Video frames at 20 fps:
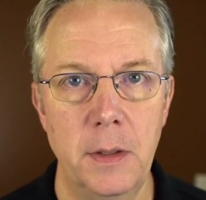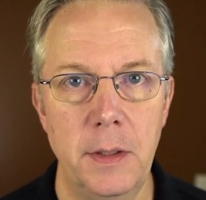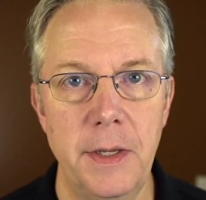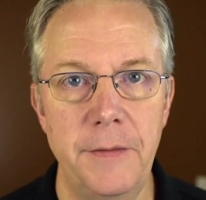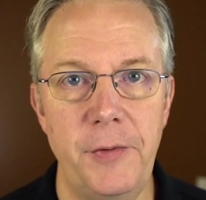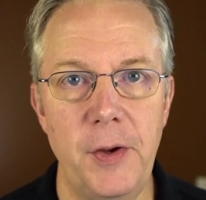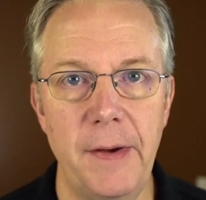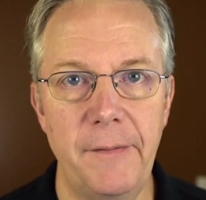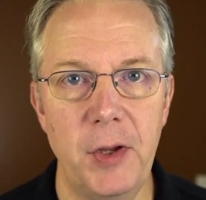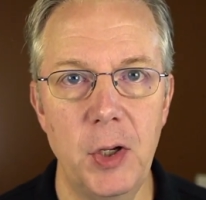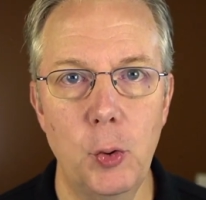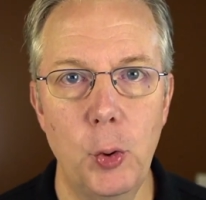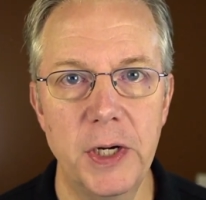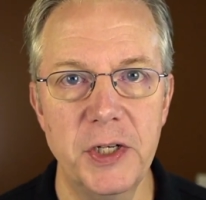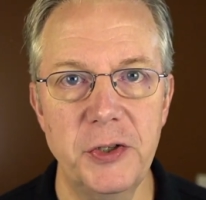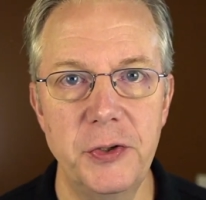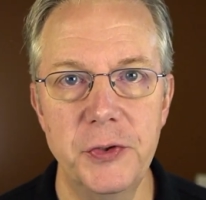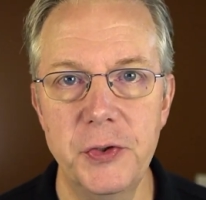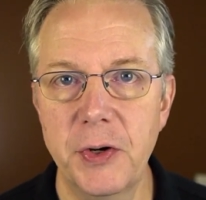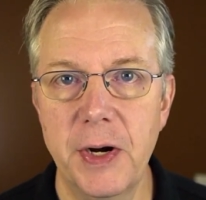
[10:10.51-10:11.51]
If you have any
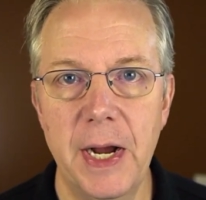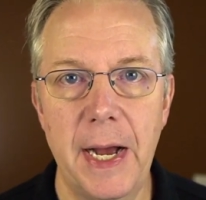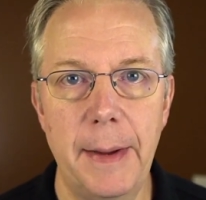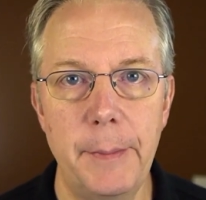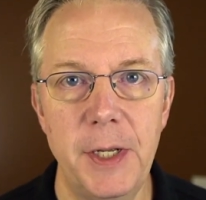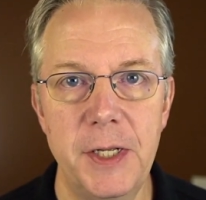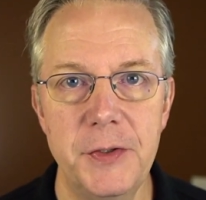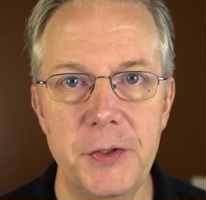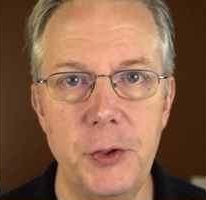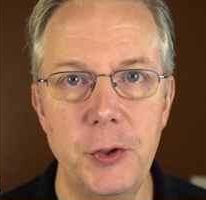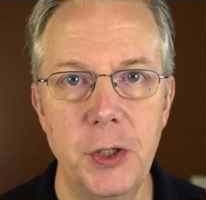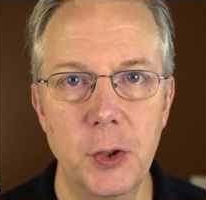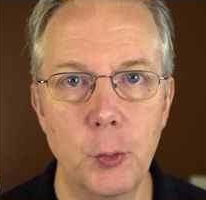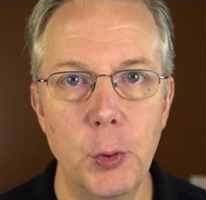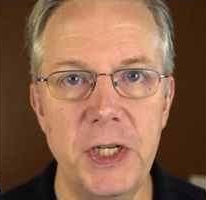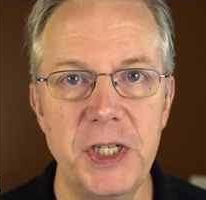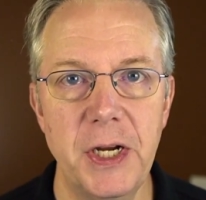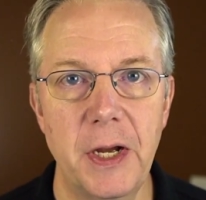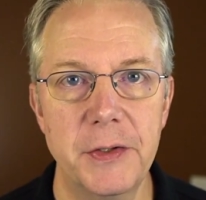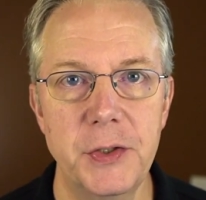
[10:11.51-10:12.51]
questions or comments, you can
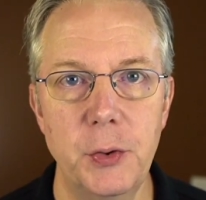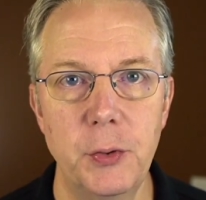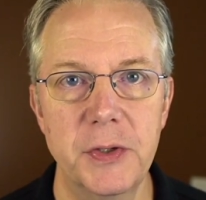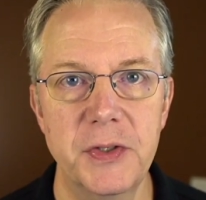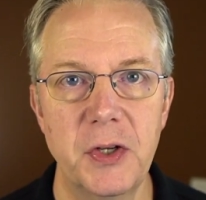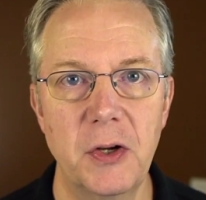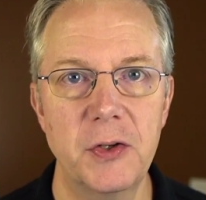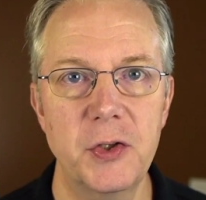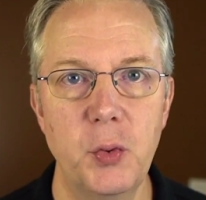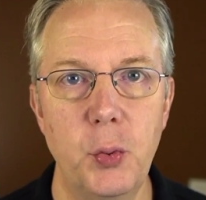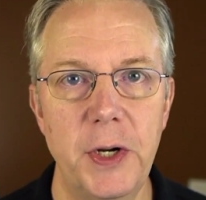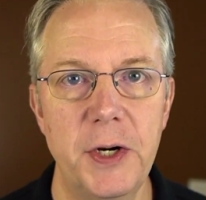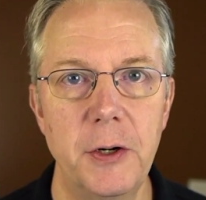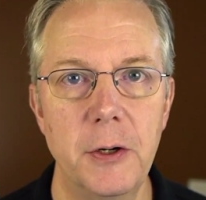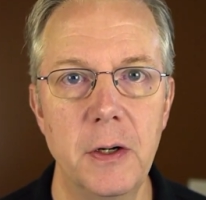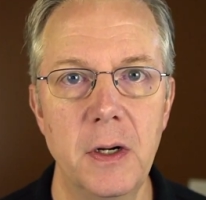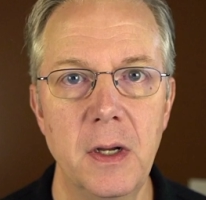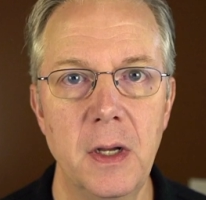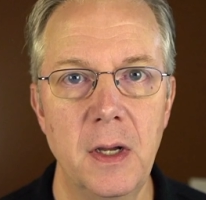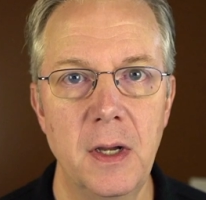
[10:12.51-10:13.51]
reach out to us on
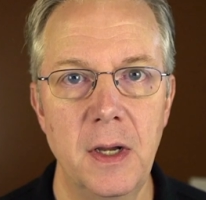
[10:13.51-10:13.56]
Twitter